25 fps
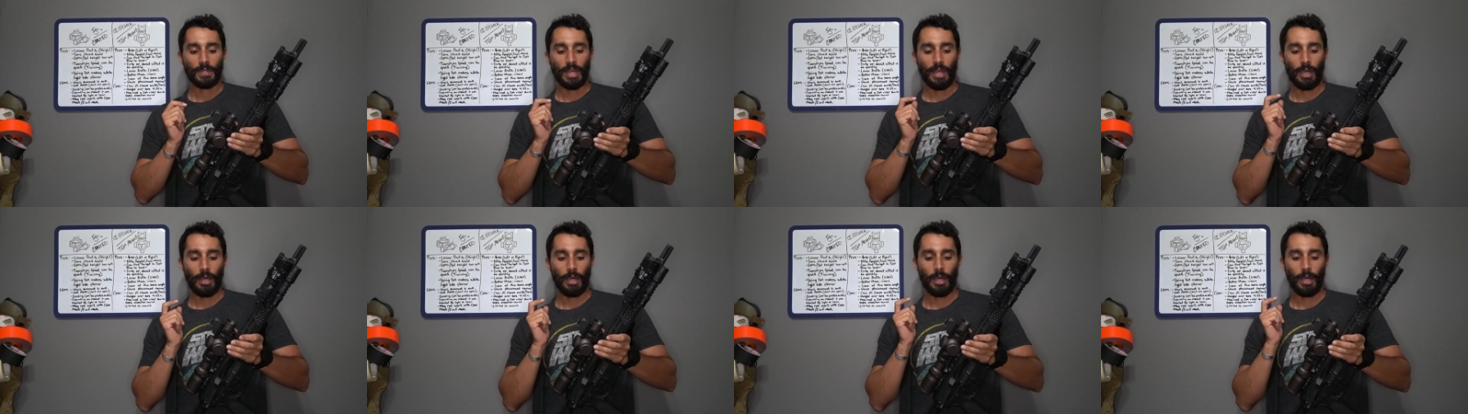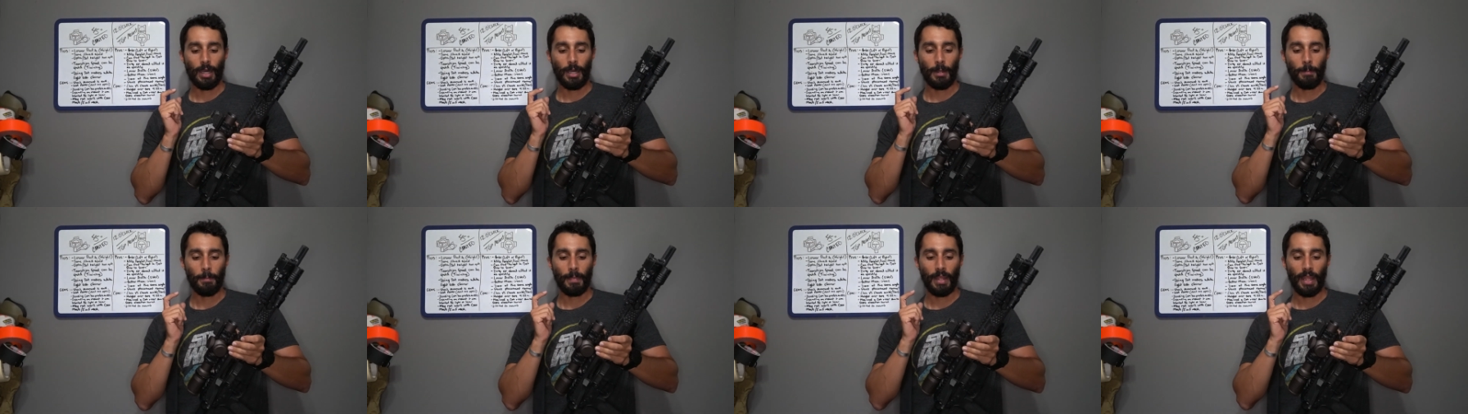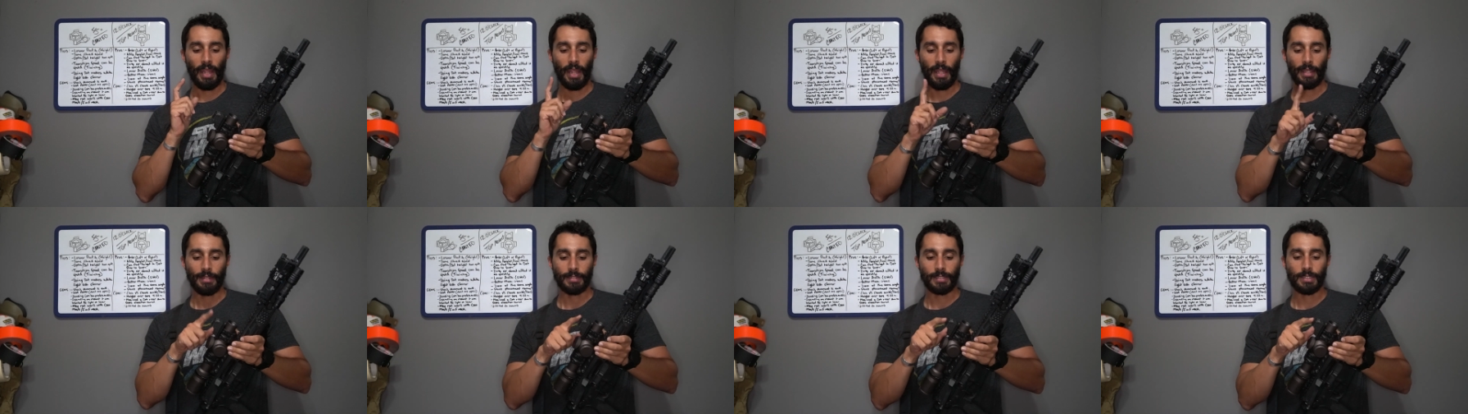
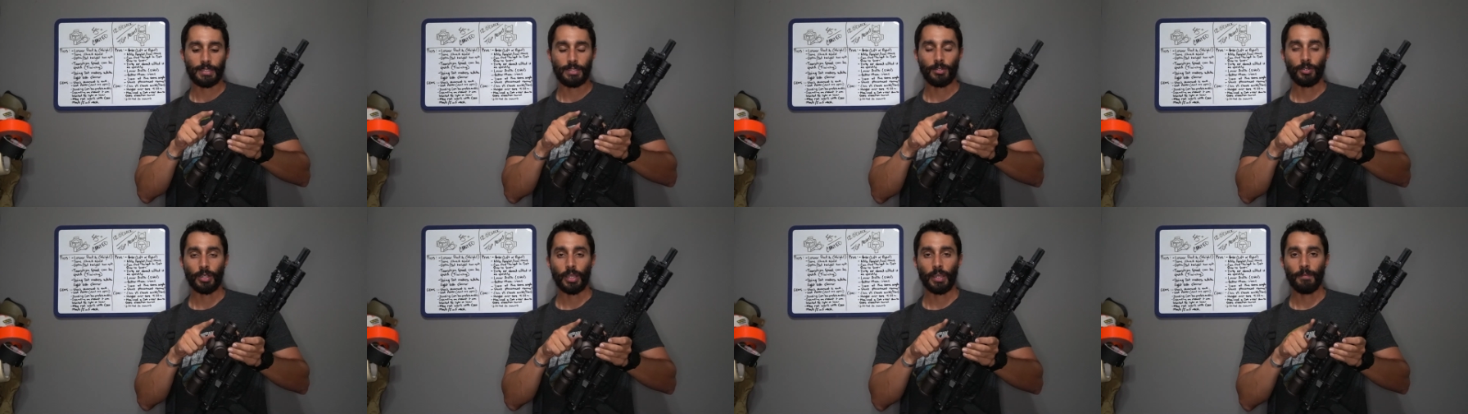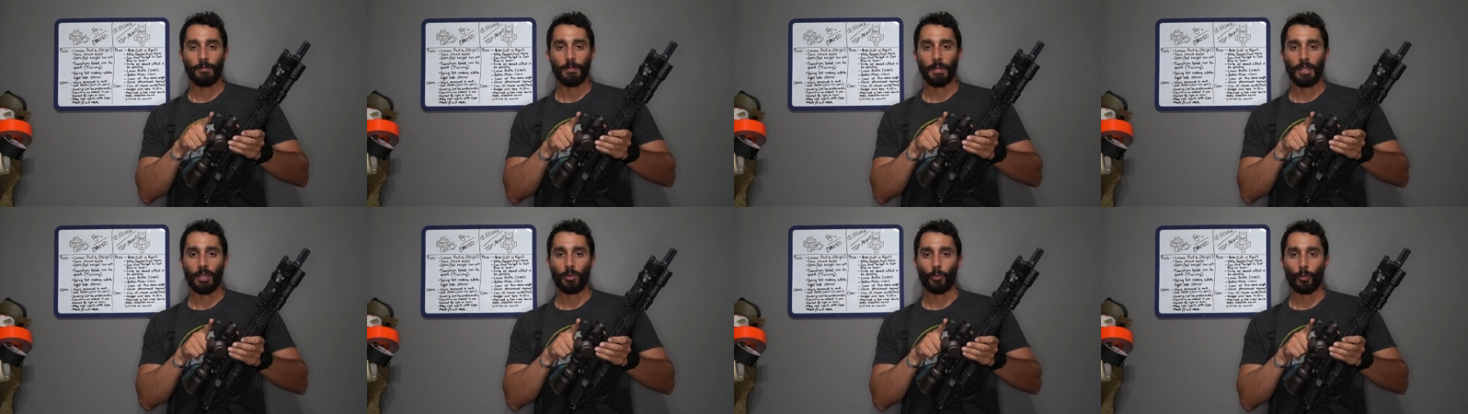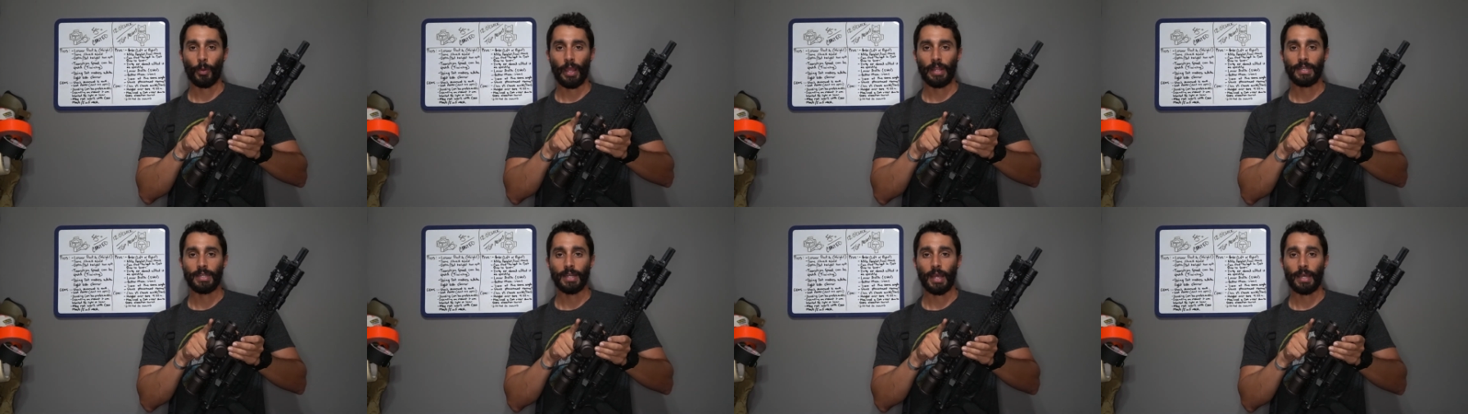and still give me a
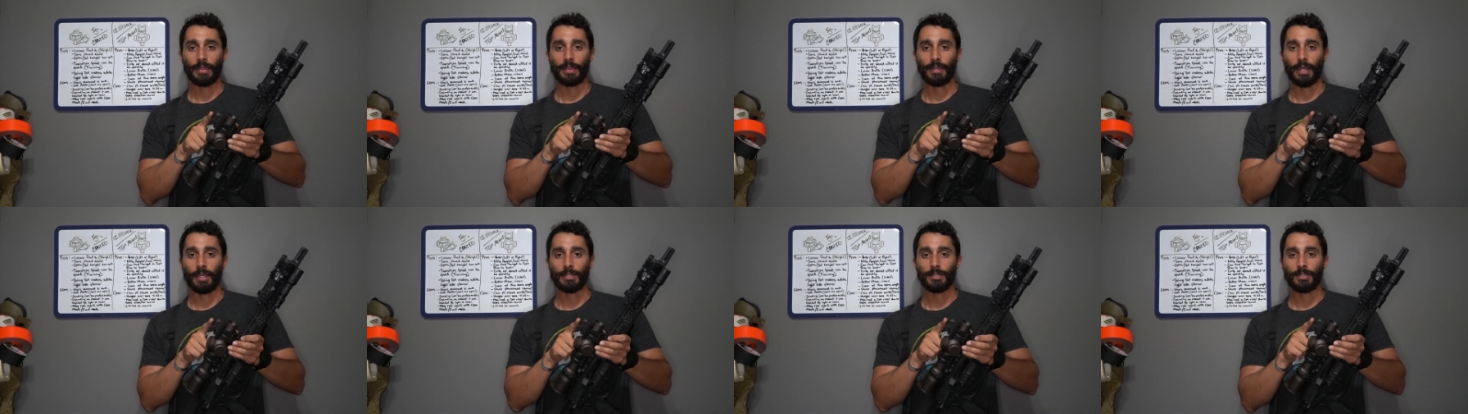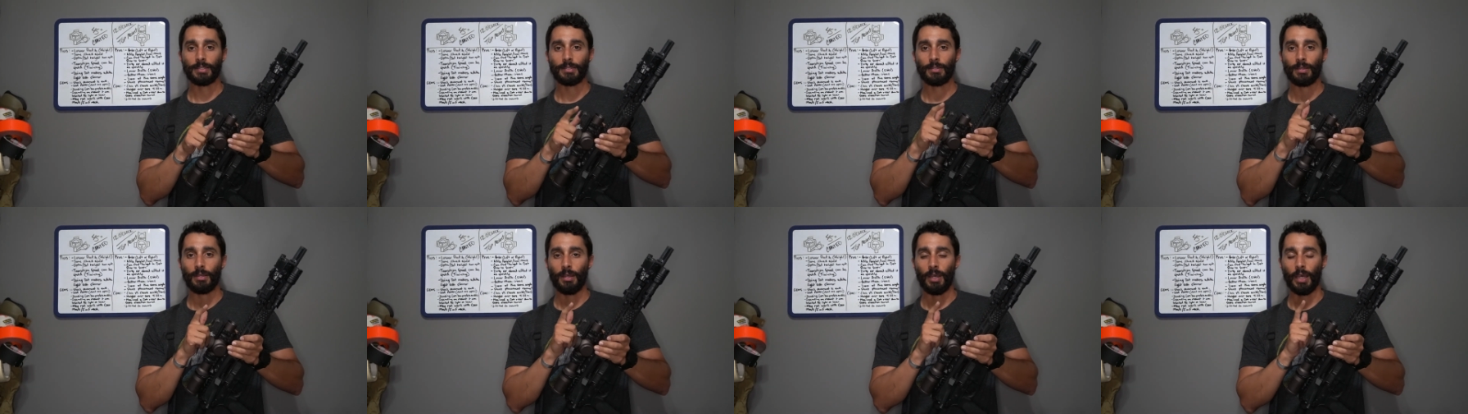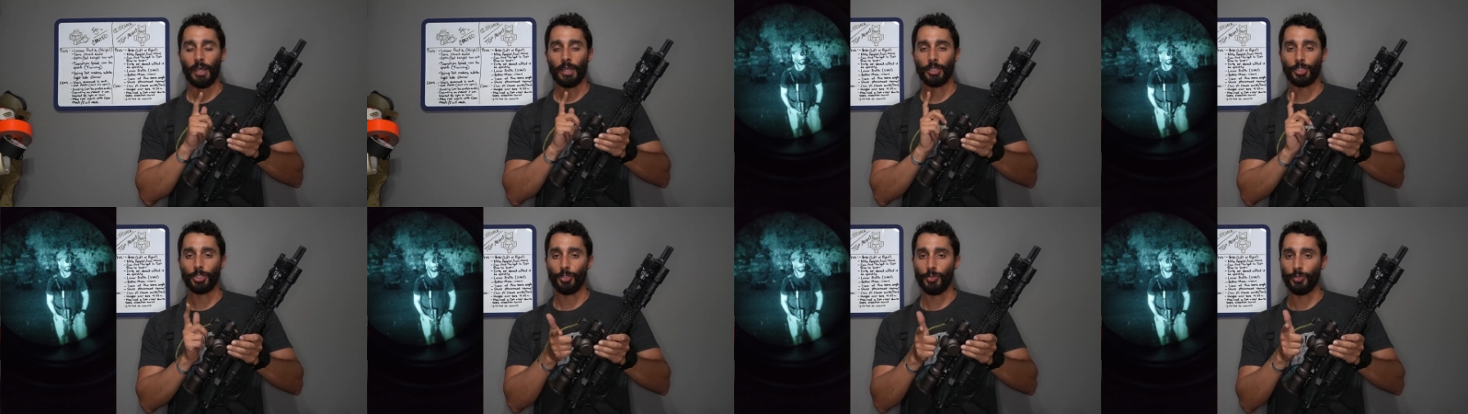red dot that's
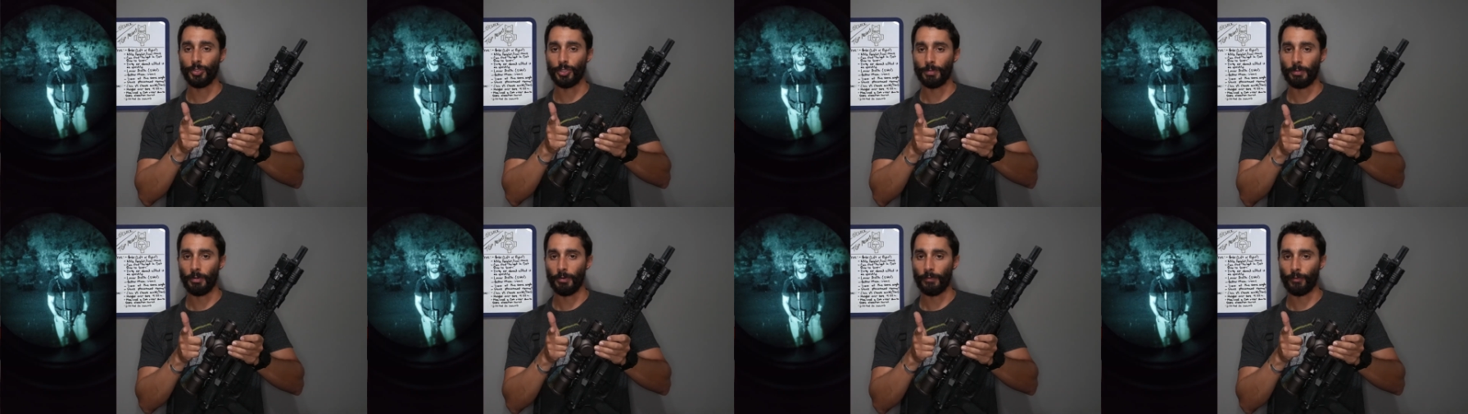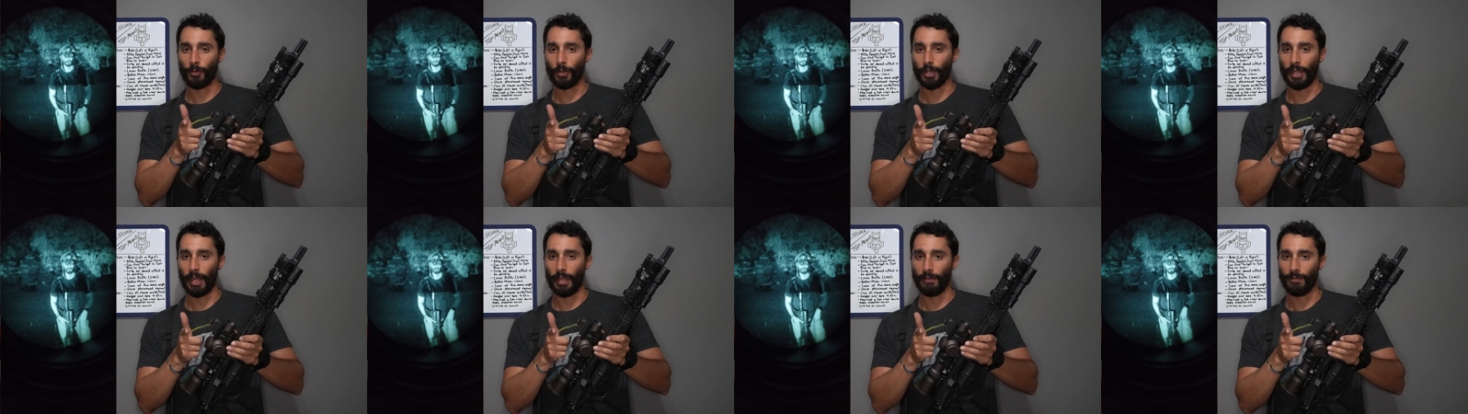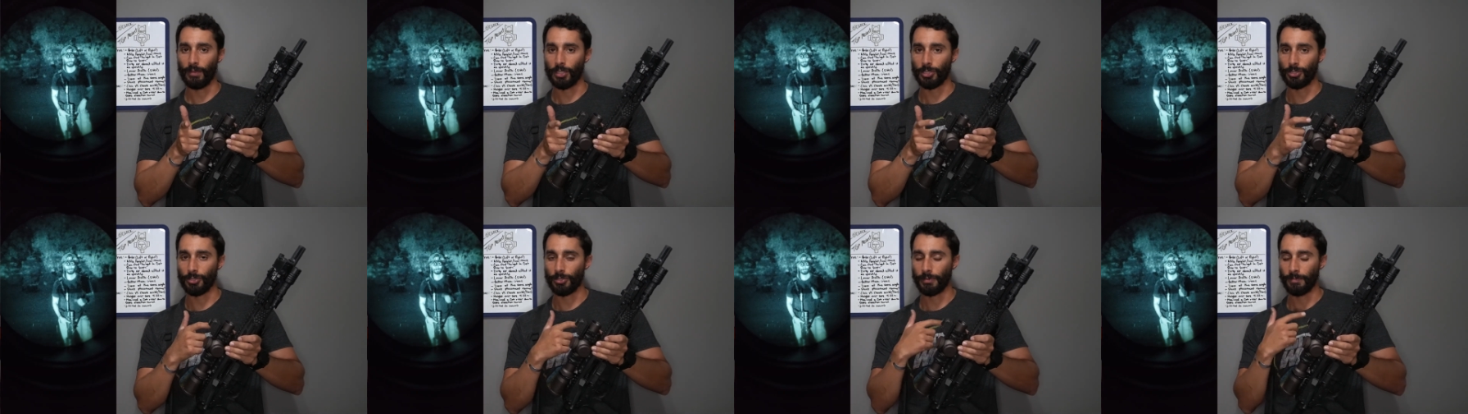usable for night
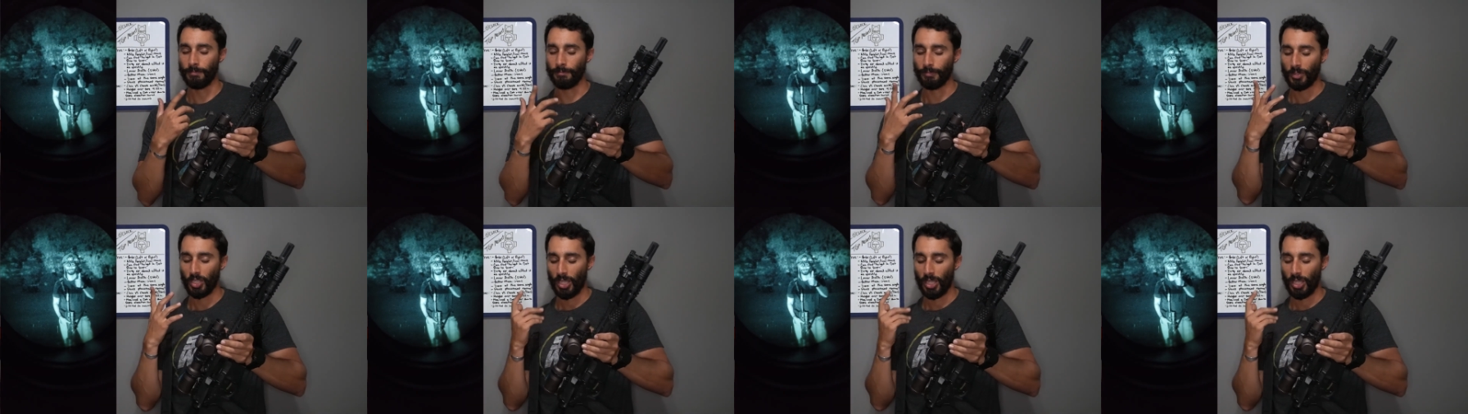vision.